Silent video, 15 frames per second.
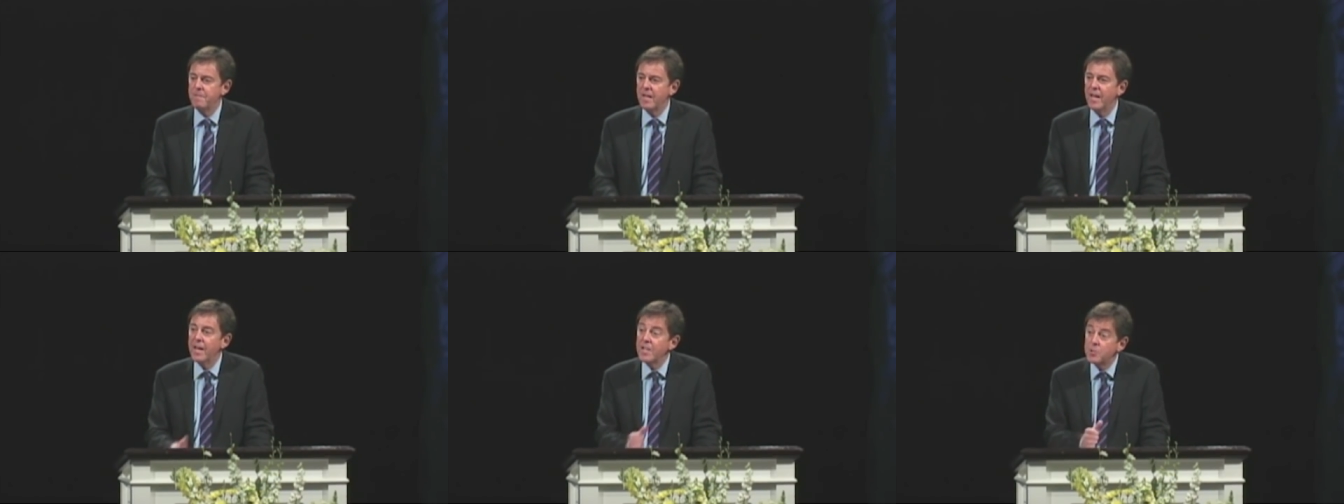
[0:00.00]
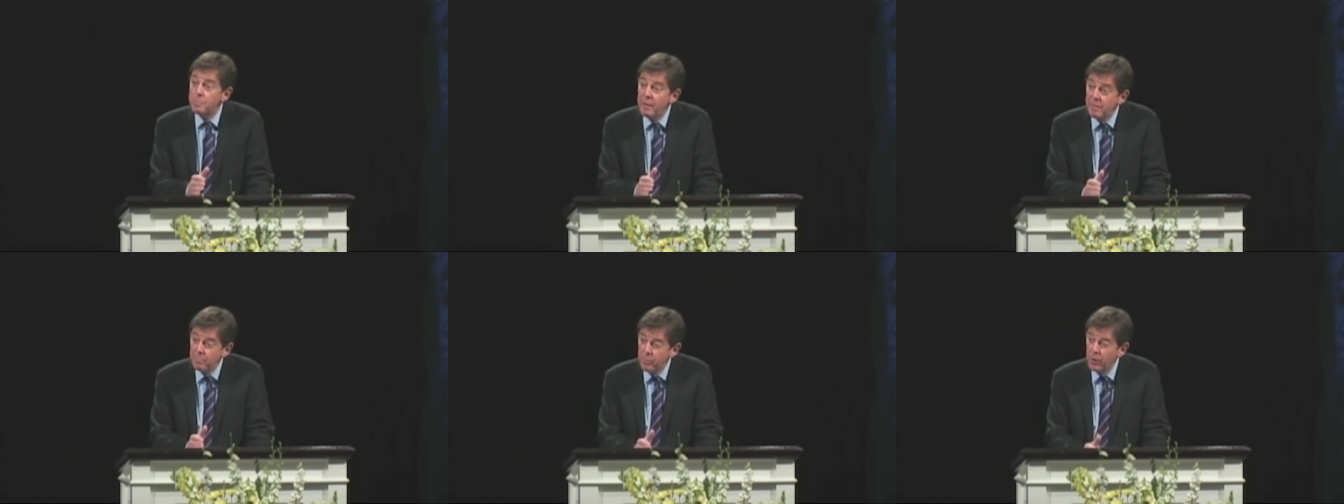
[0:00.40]
It has
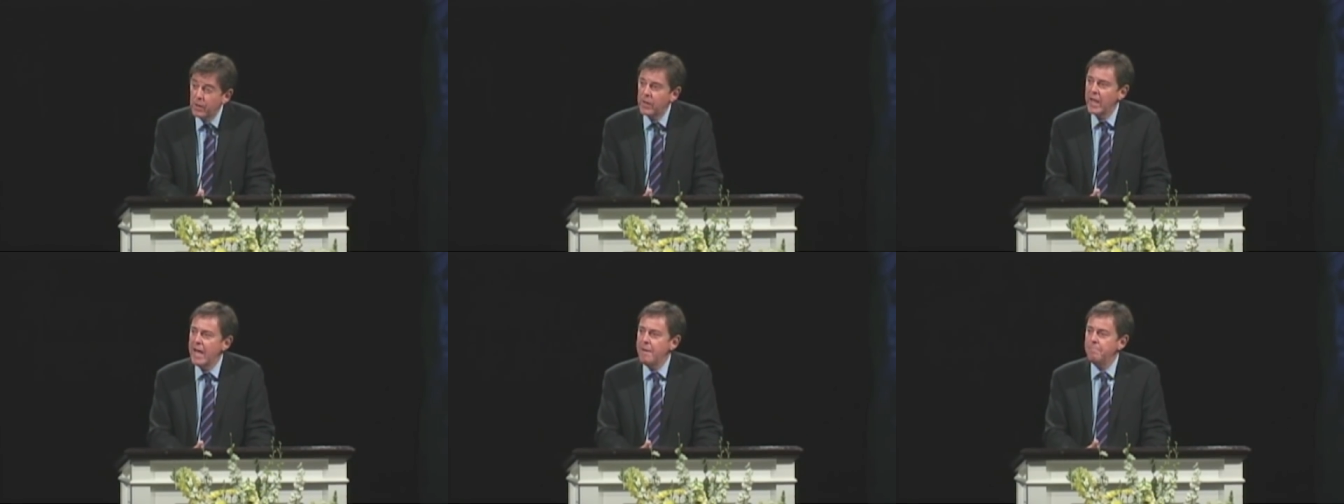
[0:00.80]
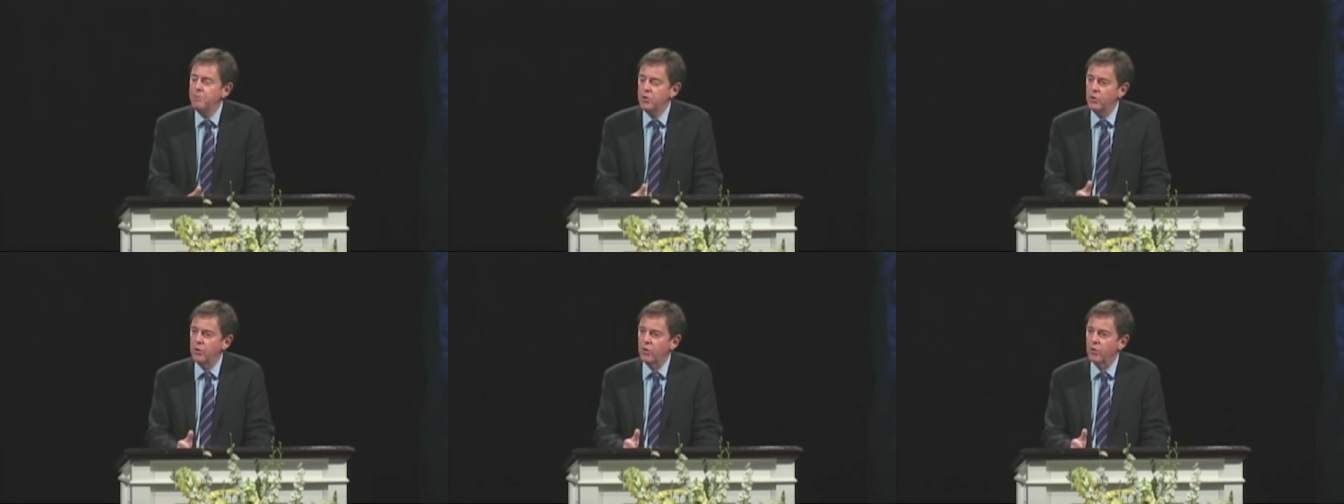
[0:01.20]
been proclaimed
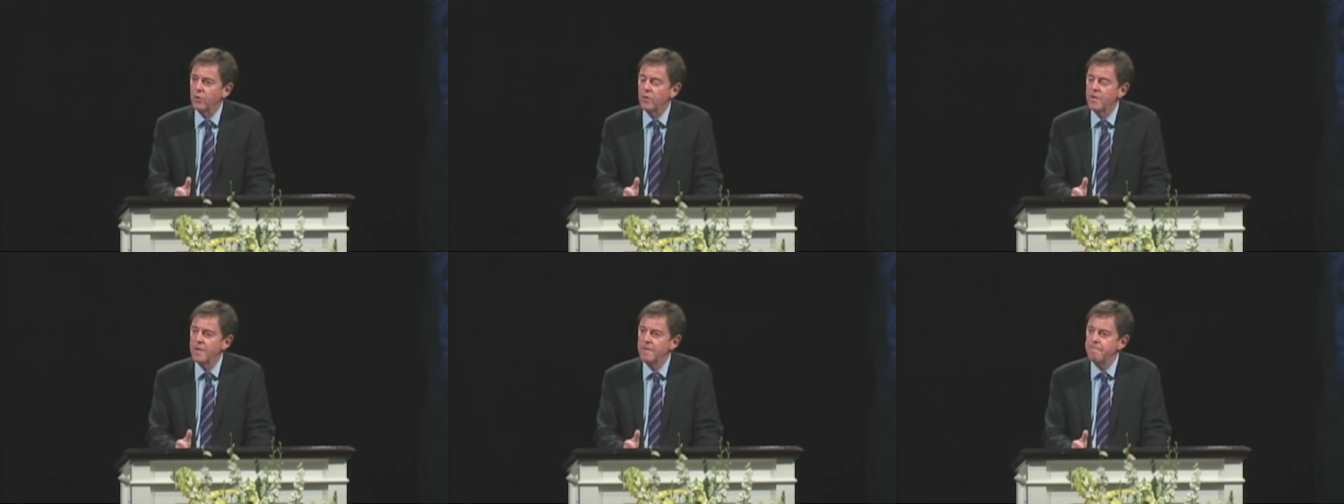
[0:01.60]
to you.